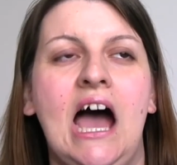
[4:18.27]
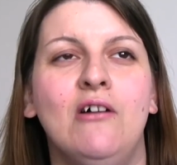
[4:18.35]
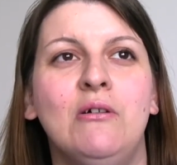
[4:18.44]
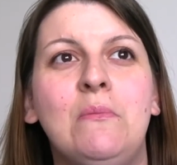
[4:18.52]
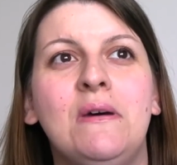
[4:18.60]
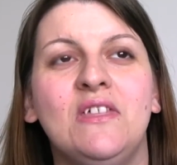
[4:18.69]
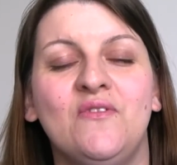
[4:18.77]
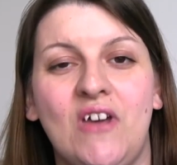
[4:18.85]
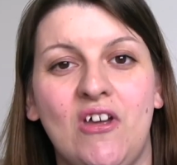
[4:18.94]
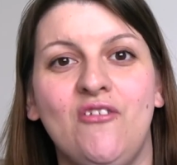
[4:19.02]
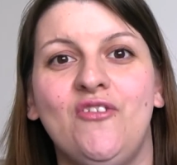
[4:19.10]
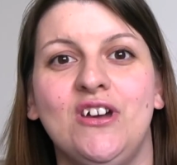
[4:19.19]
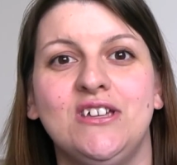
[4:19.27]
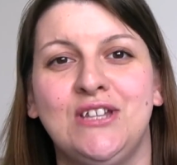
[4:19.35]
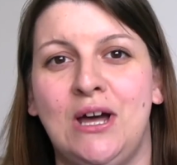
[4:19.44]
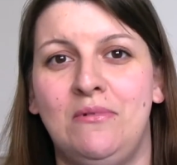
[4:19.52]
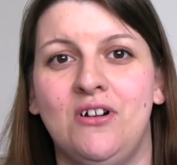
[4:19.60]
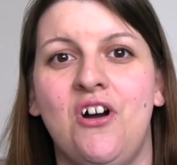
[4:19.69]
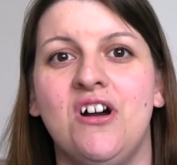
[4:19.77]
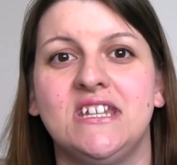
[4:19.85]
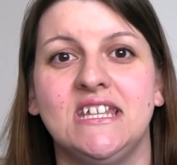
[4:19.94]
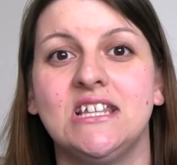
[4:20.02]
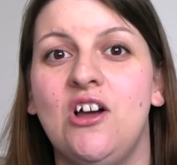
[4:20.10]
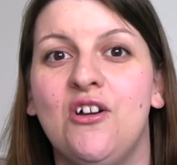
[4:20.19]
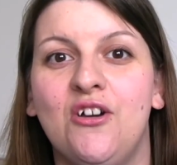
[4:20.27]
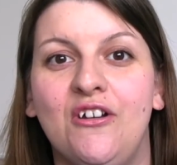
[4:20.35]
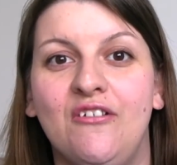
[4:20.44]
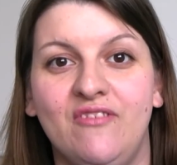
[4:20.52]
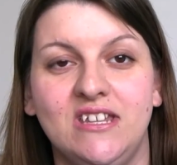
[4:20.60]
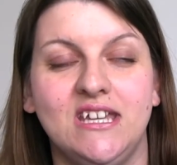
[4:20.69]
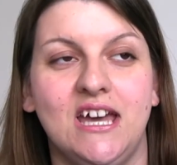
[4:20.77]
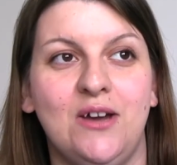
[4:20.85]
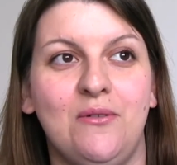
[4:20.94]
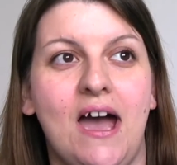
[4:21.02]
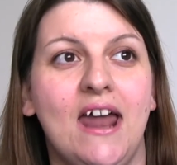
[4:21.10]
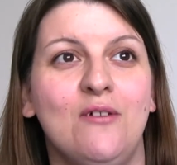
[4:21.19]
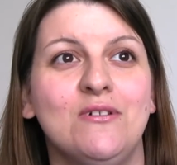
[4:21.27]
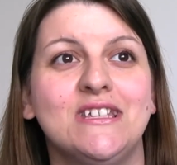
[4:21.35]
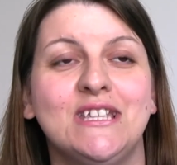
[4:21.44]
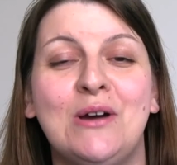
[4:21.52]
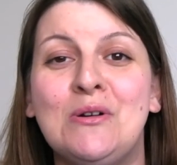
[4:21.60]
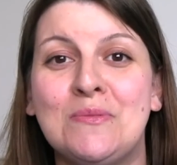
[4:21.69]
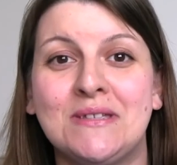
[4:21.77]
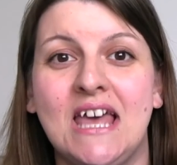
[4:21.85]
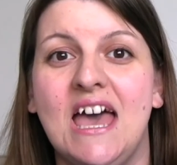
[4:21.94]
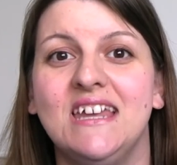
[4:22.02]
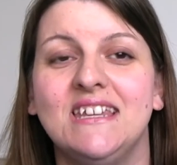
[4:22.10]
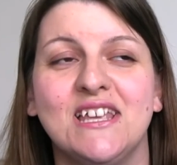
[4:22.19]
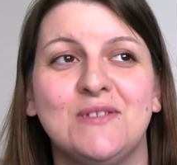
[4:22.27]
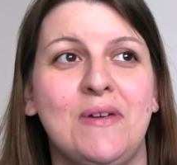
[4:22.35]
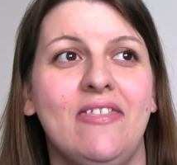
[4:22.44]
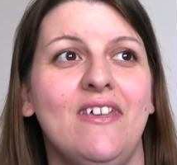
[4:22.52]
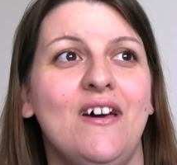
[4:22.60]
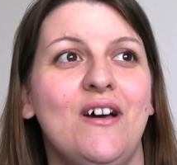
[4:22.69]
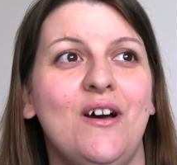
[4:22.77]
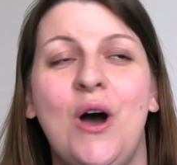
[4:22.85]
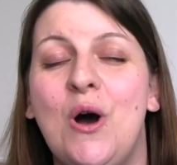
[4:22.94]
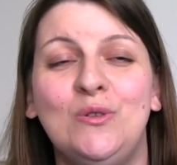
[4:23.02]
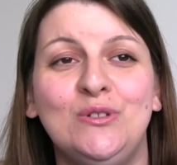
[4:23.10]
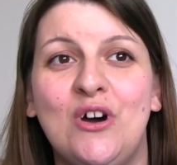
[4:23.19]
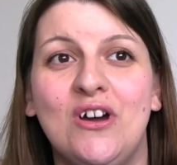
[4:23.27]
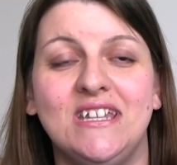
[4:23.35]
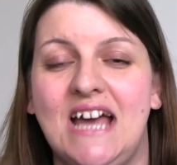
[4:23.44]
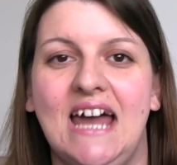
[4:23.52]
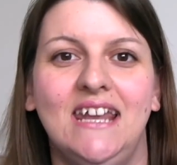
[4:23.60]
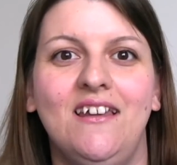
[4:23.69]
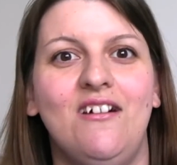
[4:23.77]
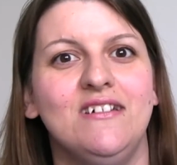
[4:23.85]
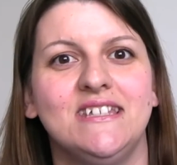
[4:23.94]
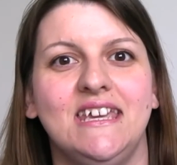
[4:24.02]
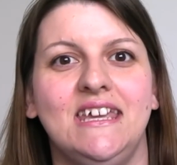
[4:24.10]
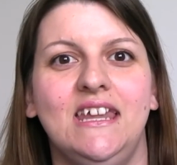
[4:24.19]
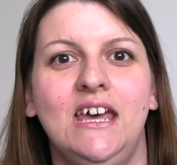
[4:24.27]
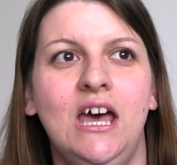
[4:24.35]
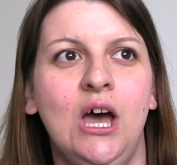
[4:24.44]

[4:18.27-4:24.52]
I remember the very first time I got a dislike on a video and I was so upset. I spent that whole night analysing